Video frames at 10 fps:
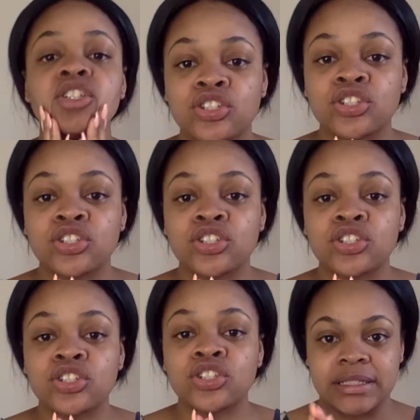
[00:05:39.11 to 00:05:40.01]
so
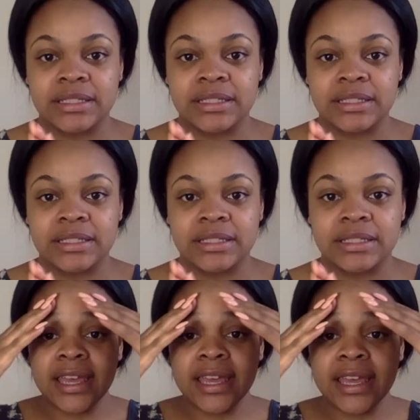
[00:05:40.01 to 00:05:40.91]
amazing.
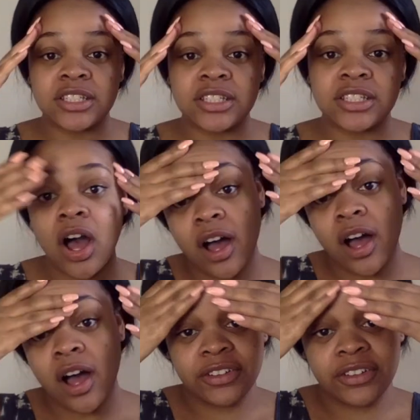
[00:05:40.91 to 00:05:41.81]
It's
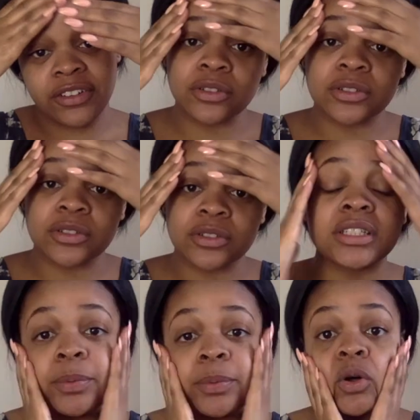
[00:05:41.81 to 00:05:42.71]
soft, it feels
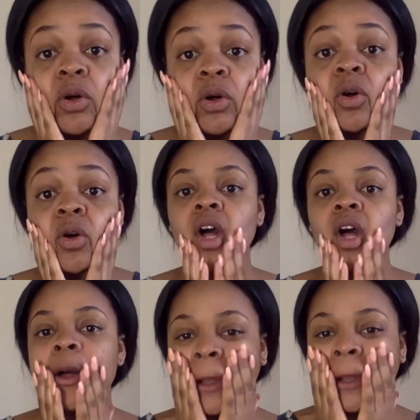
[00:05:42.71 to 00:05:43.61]
supple.
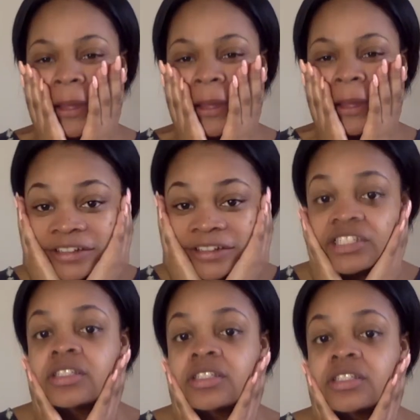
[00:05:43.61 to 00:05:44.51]
Like I could just
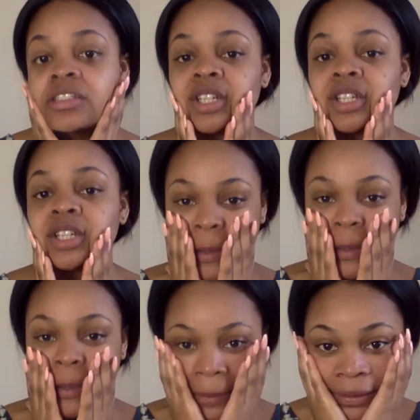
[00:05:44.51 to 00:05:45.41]
literally
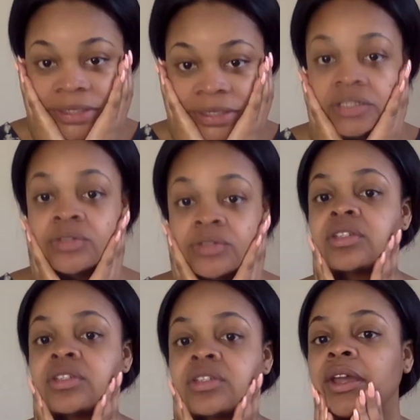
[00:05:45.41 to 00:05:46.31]
do this
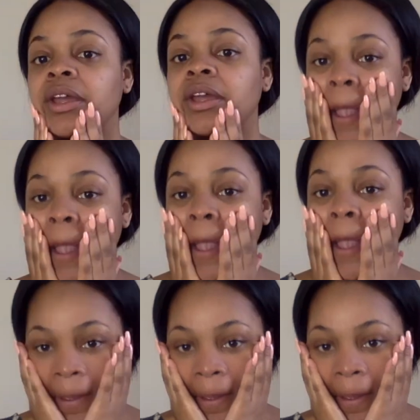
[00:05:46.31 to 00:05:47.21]
all day.
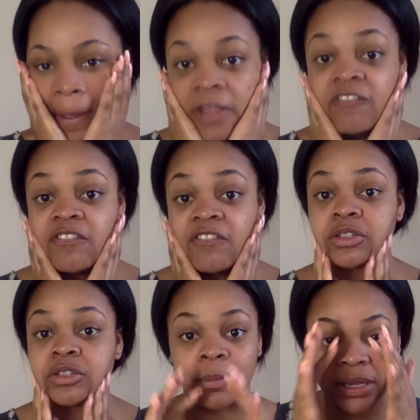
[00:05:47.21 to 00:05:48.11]
Like it feels so
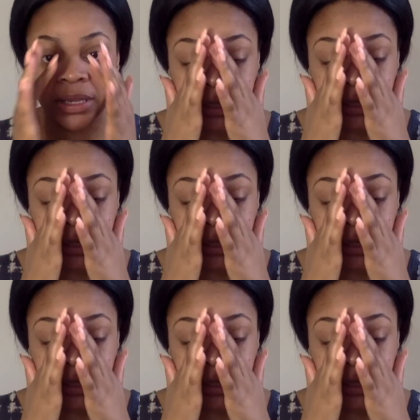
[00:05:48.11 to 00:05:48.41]
amazing.